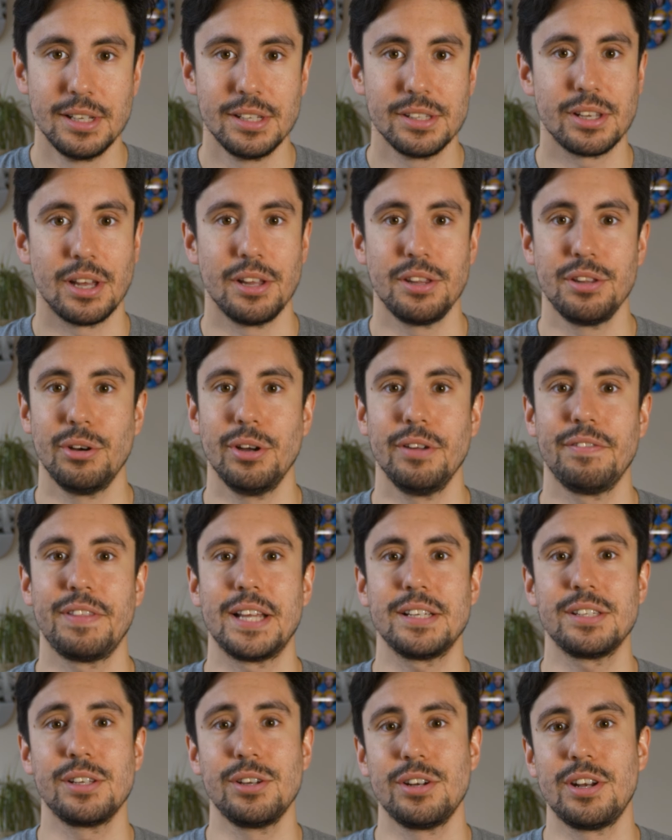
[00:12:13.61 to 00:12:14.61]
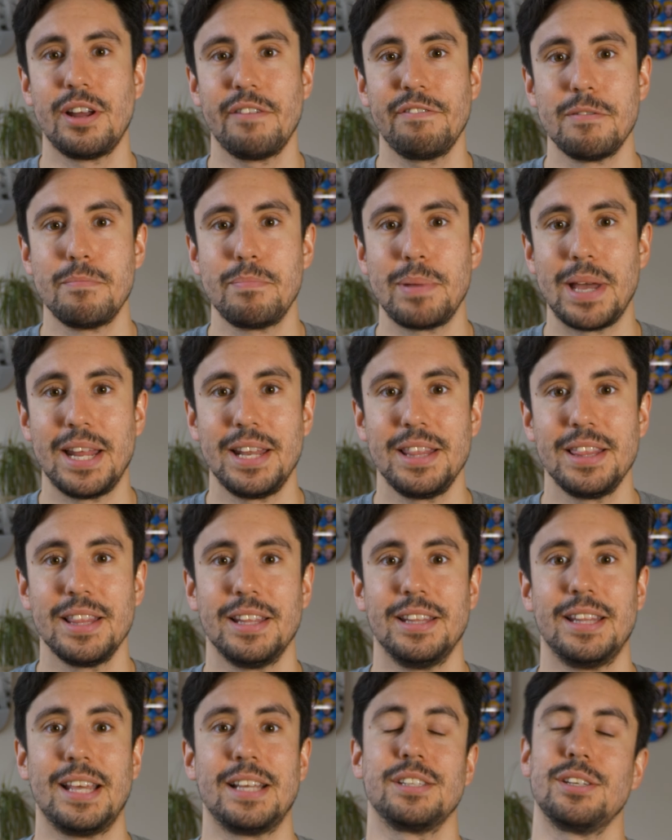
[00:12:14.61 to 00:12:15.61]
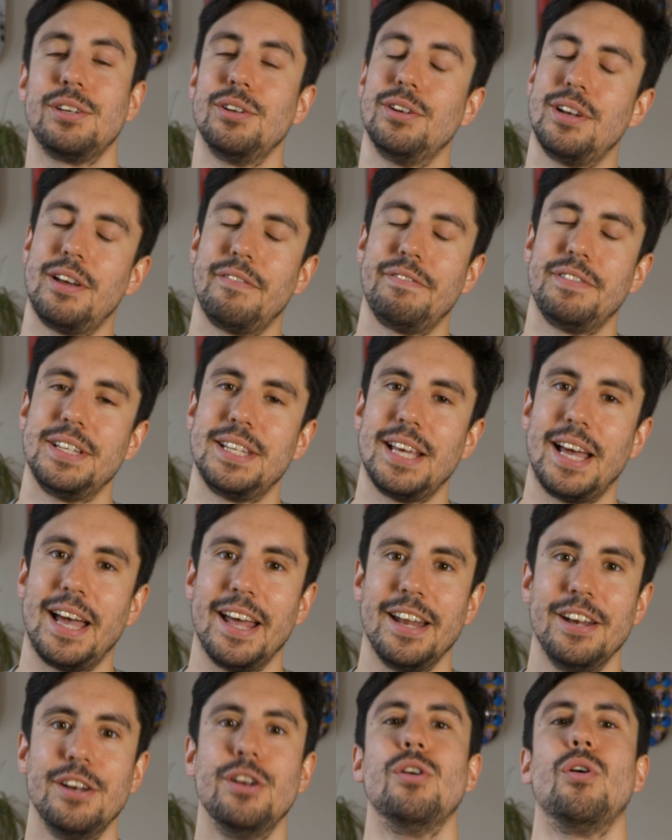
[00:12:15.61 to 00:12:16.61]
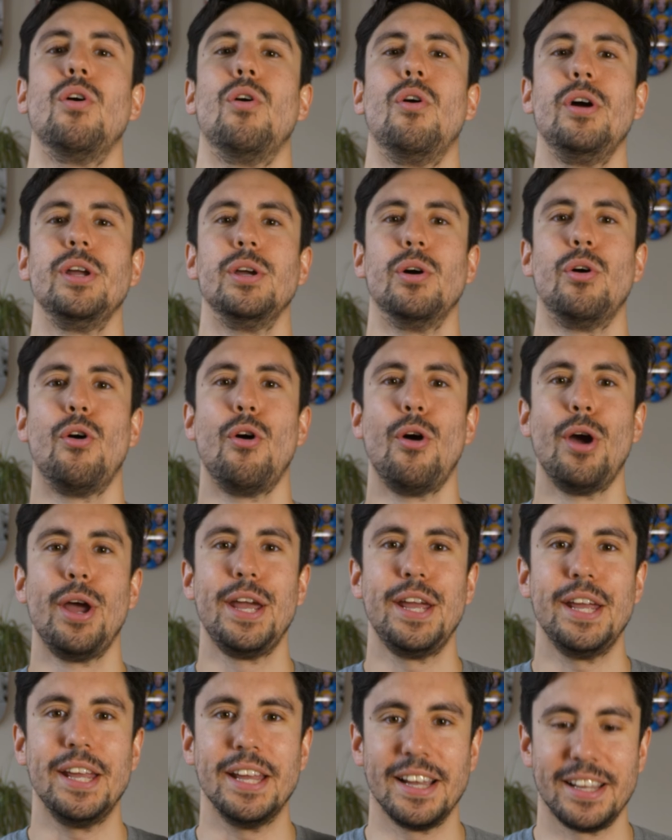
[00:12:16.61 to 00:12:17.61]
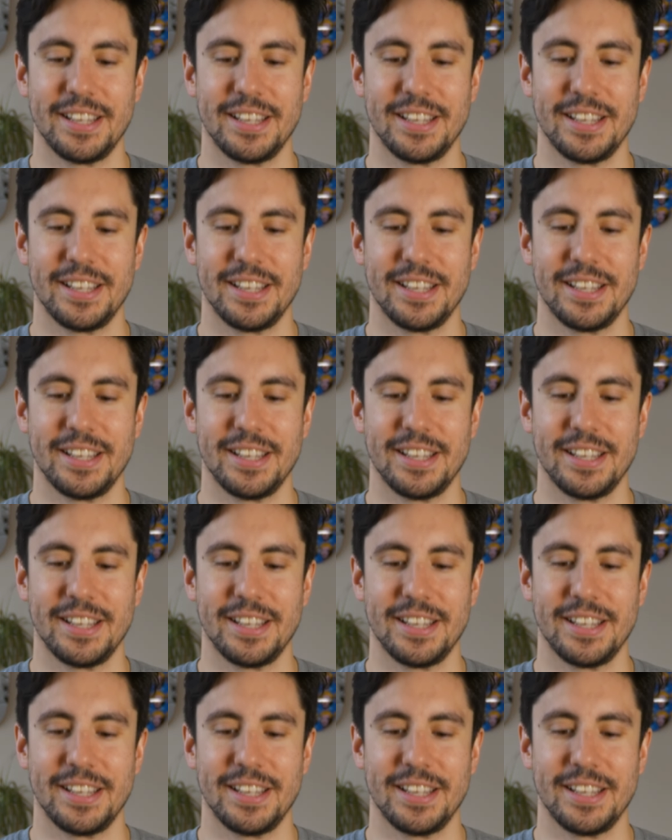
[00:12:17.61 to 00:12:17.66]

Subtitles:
So I thought if that's good enough for Ben, then that's good enough for Dan. Oi, oi!